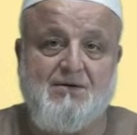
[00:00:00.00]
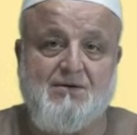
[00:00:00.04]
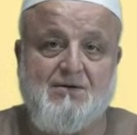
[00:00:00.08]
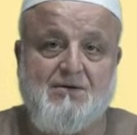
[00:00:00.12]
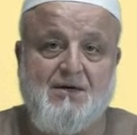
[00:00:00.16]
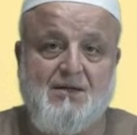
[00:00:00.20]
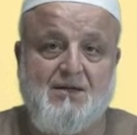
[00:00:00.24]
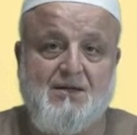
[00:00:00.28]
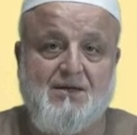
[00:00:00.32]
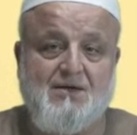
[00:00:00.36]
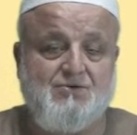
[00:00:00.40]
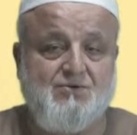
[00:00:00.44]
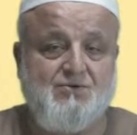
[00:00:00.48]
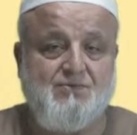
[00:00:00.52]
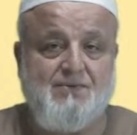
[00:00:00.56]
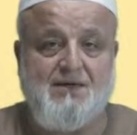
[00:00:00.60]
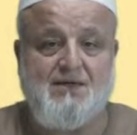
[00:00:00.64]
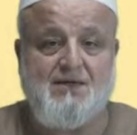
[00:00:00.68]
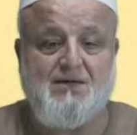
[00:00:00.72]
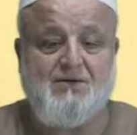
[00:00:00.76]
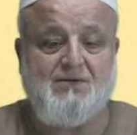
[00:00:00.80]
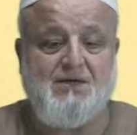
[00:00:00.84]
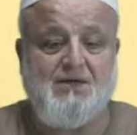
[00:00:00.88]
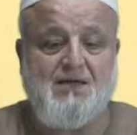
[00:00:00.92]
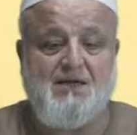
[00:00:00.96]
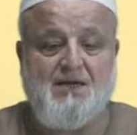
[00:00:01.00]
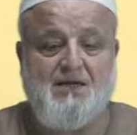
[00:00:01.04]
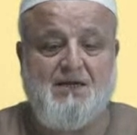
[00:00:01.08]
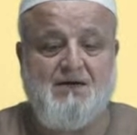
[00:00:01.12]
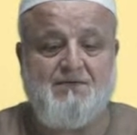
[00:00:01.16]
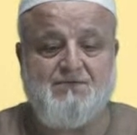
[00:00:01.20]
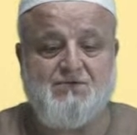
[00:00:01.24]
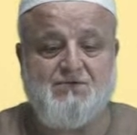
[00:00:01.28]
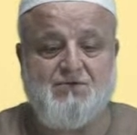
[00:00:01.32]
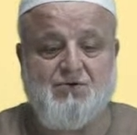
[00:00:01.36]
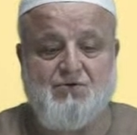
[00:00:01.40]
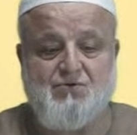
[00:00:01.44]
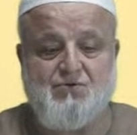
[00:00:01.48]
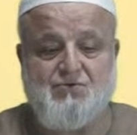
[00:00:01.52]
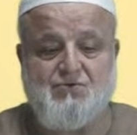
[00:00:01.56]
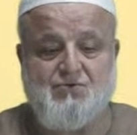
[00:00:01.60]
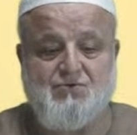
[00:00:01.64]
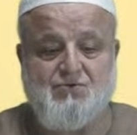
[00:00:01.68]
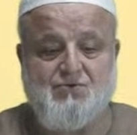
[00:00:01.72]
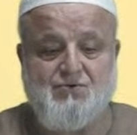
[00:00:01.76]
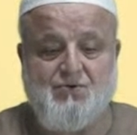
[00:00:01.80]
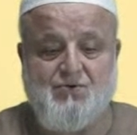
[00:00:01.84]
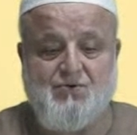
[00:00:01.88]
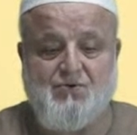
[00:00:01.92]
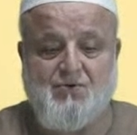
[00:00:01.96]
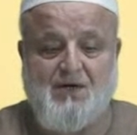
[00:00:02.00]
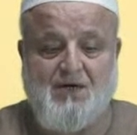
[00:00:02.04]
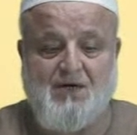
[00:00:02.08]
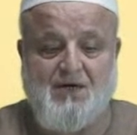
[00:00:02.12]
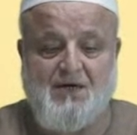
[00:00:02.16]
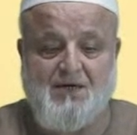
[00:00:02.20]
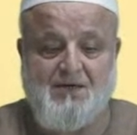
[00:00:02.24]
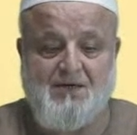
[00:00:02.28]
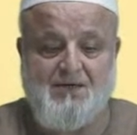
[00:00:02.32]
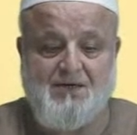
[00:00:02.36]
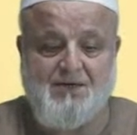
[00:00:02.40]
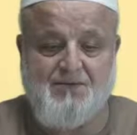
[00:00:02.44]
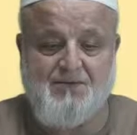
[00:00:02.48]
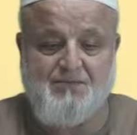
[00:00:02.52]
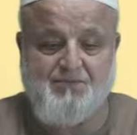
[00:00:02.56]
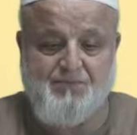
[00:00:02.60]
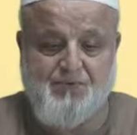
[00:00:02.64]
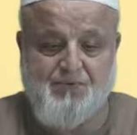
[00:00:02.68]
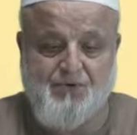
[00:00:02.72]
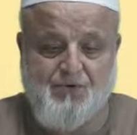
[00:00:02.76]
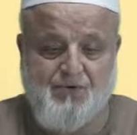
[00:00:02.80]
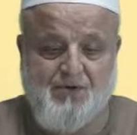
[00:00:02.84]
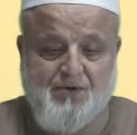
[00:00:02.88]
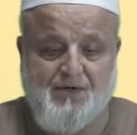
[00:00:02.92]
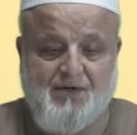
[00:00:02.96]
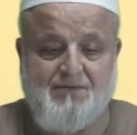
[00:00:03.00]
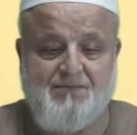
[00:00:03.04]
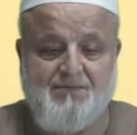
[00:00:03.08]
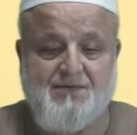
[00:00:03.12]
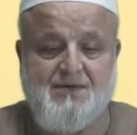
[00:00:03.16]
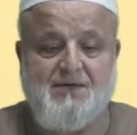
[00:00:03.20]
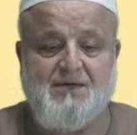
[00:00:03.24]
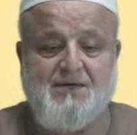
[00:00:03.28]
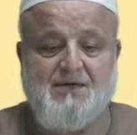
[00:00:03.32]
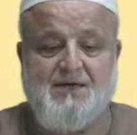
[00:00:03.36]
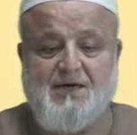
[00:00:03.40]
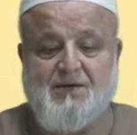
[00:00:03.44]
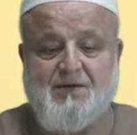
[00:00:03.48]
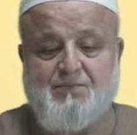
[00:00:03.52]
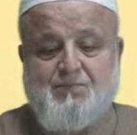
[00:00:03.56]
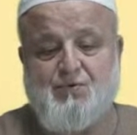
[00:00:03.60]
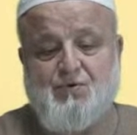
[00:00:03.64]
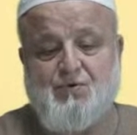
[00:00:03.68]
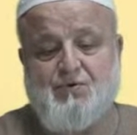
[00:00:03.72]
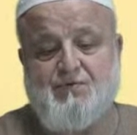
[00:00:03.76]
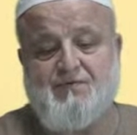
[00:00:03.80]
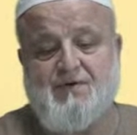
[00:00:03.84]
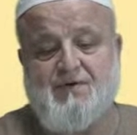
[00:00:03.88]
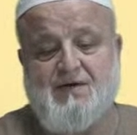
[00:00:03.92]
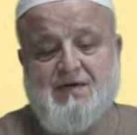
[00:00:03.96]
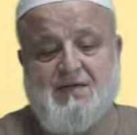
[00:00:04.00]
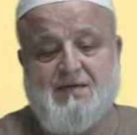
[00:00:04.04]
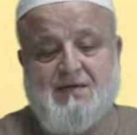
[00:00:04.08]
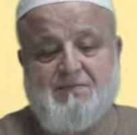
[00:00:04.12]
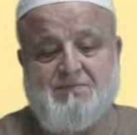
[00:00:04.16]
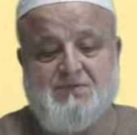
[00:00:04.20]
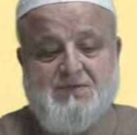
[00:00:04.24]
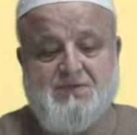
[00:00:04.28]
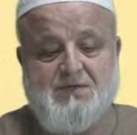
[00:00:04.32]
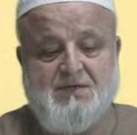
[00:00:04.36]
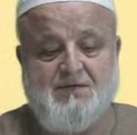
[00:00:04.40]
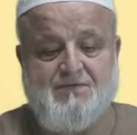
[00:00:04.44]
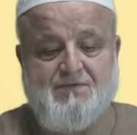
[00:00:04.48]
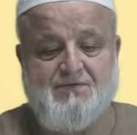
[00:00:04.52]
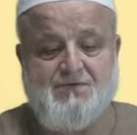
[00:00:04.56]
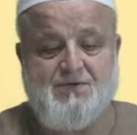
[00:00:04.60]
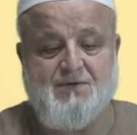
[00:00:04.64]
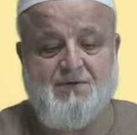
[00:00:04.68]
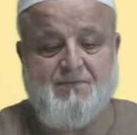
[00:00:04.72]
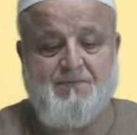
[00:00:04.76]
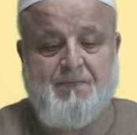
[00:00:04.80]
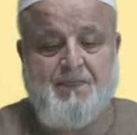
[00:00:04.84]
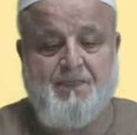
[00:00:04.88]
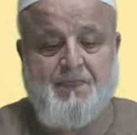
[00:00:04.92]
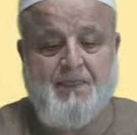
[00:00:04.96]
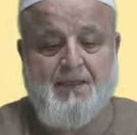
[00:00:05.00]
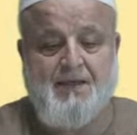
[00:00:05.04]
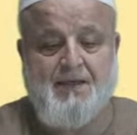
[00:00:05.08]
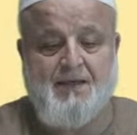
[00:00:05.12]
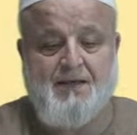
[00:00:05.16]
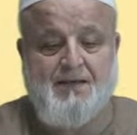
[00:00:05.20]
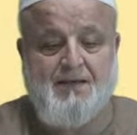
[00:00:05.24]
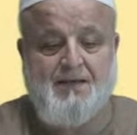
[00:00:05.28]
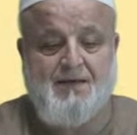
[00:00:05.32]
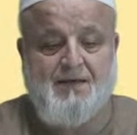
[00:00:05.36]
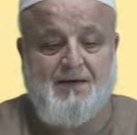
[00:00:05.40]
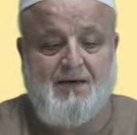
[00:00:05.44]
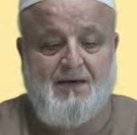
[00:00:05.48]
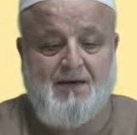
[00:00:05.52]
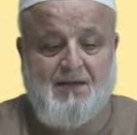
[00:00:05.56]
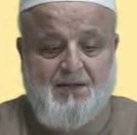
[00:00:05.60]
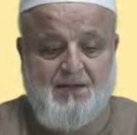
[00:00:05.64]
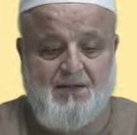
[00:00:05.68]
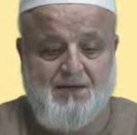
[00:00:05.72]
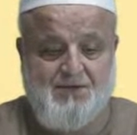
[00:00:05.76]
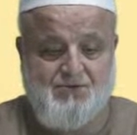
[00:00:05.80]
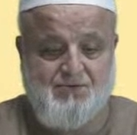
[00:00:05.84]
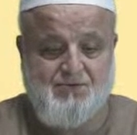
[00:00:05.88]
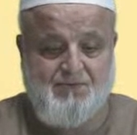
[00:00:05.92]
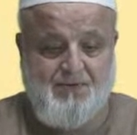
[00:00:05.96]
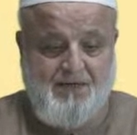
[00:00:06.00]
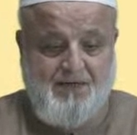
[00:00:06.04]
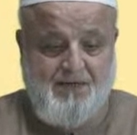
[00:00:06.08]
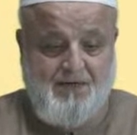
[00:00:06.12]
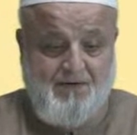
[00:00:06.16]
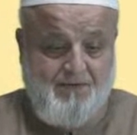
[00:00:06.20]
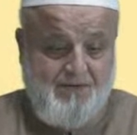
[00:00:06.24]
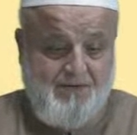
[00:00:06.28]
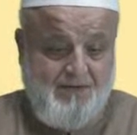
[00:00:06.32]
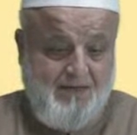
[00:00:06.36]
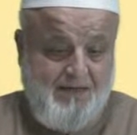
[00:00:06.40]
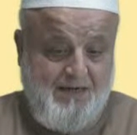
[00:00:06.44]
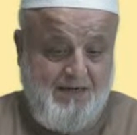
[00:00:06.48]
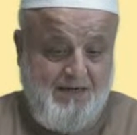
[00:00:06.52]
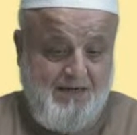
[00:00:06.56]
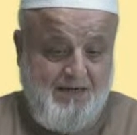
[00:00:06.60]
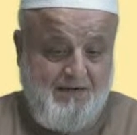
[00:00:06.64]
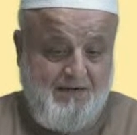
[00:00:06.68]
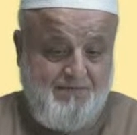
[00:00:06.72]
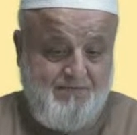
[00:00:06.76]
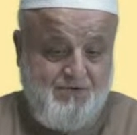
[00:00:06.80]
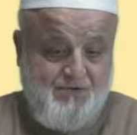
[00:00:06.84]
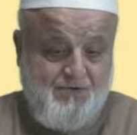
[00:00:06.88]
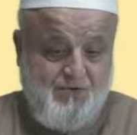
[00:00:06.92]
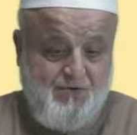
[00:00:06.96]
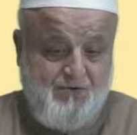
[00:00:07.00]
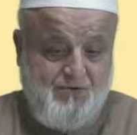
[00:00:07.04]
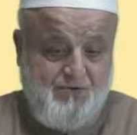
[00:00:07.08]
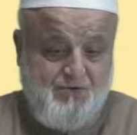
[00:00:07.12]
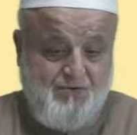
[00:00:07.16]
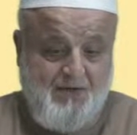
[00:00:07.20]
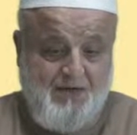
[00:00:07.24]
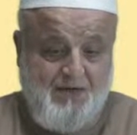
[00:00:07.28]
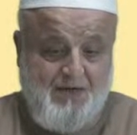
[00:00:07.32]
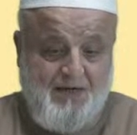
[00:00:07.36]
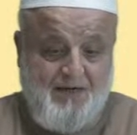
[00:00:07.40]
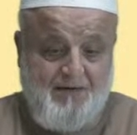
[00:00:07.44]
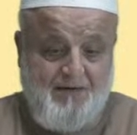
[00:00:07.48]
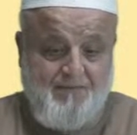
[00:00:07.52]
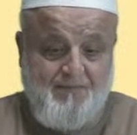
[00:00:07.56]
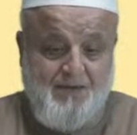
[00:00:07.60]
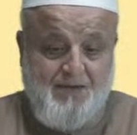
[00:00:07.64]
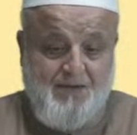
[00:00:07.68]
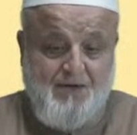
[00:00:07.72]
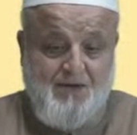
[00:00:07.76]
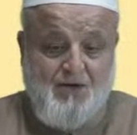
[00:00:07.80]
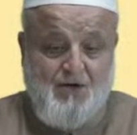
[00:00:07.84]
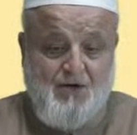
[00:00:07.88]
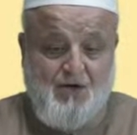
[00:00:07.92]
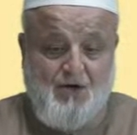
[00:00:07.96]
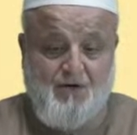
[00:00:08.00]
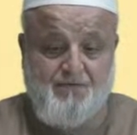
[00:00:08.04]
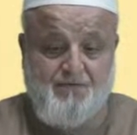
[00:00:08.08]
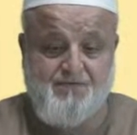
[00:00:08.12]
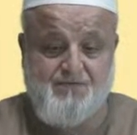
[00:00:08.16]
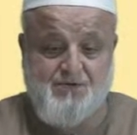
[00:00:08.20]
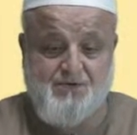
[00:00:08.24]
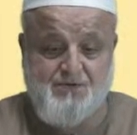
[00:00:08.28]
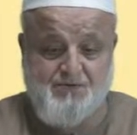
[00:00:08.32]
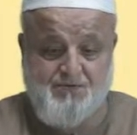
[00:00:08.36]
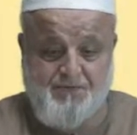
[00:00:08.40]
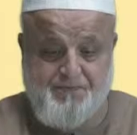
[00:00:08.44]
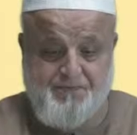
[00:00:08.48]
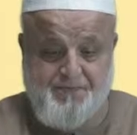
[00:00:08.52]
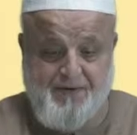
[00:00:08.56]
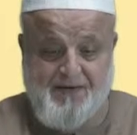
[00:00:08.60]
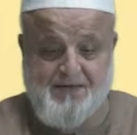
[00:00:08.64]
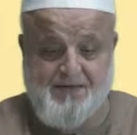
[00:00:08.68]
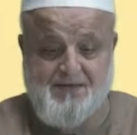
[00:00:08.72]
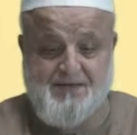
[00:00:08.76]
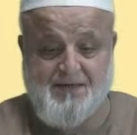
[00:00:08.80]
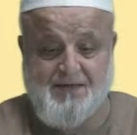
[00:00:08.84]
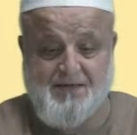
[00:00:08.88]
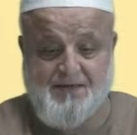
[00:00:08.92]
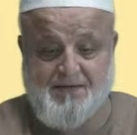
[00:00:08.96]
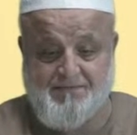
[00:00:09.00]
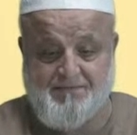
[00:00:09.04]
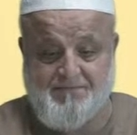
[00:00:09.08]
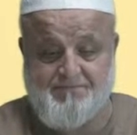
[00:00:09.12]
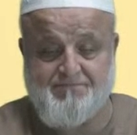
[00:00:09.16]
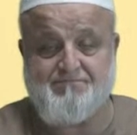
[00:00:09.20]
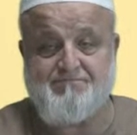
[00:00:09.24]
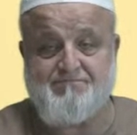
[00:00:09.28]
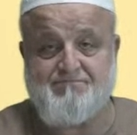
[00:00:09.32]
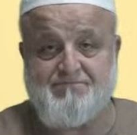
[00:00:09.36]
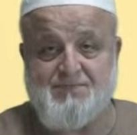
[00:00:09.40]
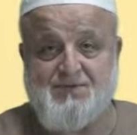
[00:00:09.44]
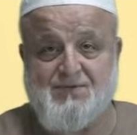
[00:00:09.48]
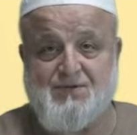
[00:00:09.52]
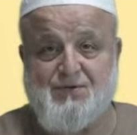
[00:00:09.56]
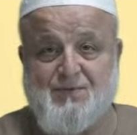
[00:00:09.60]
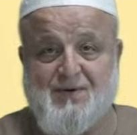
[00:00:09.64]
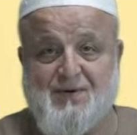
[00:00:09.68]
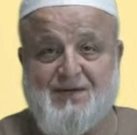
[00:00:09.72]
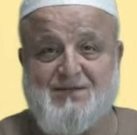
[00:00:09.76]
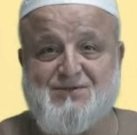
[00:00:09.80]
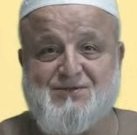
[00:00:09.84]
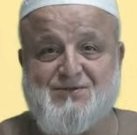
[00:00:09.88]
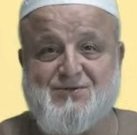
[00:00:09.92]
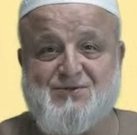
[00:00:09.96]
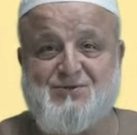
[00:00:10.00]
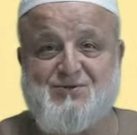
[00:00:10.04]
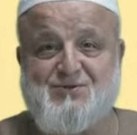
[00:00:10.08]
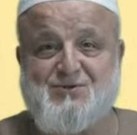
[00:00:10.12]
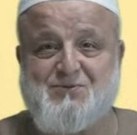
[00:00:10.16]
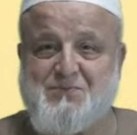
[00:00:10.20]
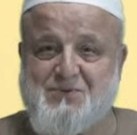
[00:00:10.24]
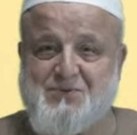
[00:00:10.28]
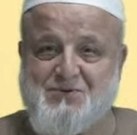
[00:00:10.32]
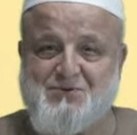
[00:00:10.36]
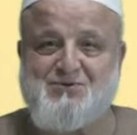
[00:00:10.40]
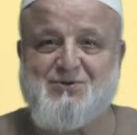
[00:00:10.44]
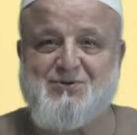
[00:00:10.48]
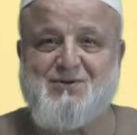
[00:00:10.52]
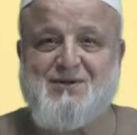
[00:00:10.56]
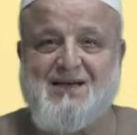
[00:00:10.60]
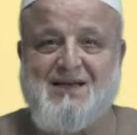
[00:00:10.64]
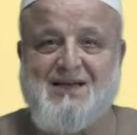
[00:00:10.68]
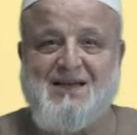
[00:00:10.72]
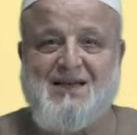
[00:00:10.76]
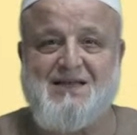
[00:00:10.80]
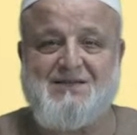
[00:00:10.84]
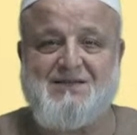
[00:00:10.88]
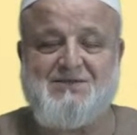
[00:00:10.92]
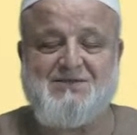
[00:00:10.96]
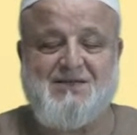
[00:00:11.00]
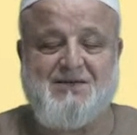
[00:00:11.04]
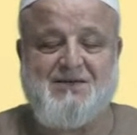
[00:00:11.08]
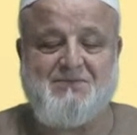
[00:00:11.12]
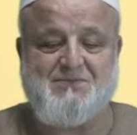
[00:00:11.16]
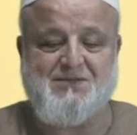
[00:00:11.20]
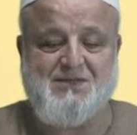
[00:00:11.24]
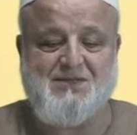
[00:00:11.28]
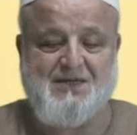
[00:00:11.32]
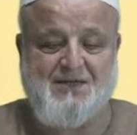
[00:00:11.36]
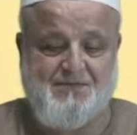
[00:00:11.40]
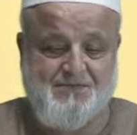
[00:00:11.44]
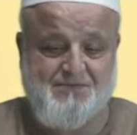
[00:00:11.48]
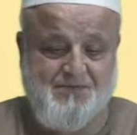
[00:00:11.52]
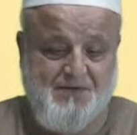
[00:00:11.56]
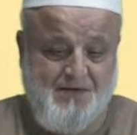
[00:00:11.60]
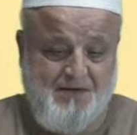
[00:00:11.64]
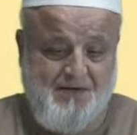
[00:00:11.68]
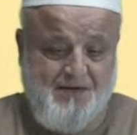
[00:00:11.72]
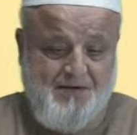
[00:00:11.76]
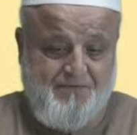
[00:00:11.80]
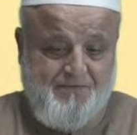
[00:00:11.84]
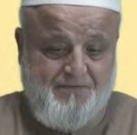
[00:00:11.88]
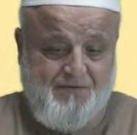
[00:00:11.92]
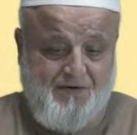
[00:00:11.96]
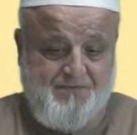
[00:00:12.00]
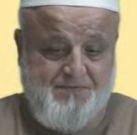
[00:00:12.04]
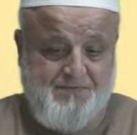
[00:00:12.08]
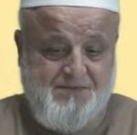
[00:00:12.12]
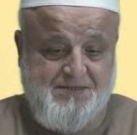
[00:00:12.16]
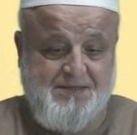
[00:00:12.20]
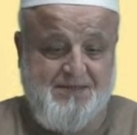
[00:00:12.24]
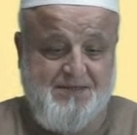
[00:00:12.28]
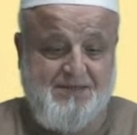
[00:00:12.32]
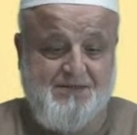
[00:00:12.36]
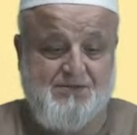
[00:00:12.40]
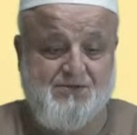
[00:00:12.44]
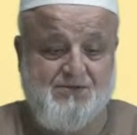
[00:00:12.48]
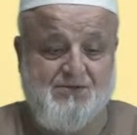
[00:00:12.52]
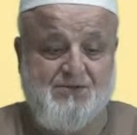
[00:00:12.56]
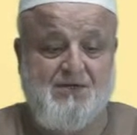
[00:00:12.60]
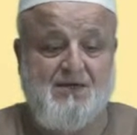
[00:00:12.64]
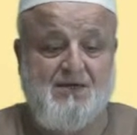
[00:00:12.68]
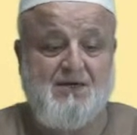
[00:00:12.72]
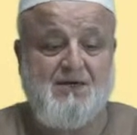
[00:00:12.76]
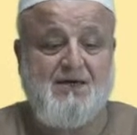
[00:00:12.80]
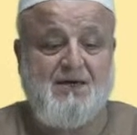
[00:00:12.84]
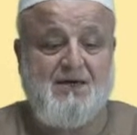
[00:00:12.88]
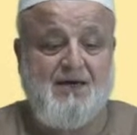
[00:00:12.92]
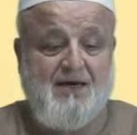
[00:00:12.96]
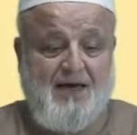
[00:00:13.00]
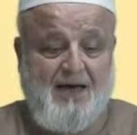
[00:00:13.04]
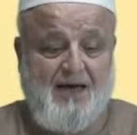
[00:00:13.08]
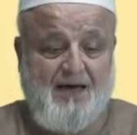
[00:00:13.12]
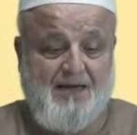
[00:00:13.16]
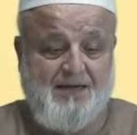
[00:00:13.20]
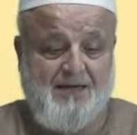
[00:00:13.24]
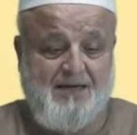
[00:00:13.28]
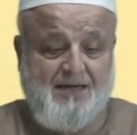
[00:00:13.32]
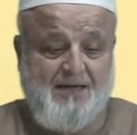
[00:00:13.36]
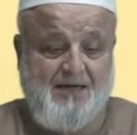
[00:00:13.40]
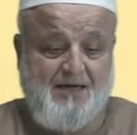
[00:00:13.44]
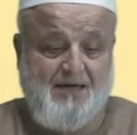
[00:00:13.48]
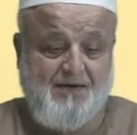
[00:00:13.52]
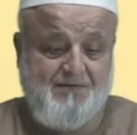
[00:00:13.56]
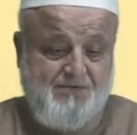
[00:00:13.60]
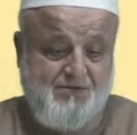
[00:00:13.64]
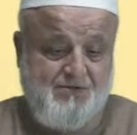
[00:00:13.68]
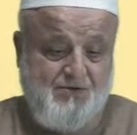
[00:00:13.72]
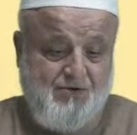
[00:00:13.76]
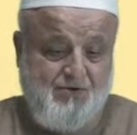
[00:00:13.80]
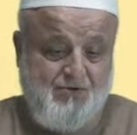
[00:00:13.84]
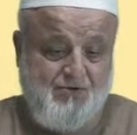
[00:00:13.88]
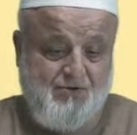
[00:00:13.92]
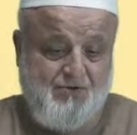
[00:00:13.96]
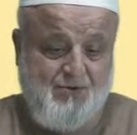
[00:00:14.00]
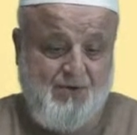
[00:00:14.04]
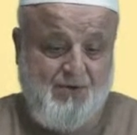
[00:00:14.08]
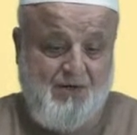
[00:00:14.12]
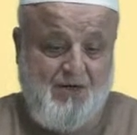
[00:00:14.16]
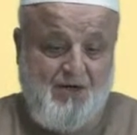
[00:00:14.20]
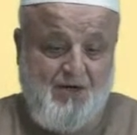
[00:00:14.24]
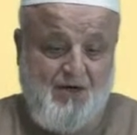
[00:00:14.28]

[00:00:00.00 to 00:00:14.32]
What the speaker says: Allah subhanahu wa ta'ala loves those who are pure and purify themselves. Allah subhanahu wa ta'ala loves those who are oft repenting, the ones who spiritually cleanse themselves from sins, and He loves those who are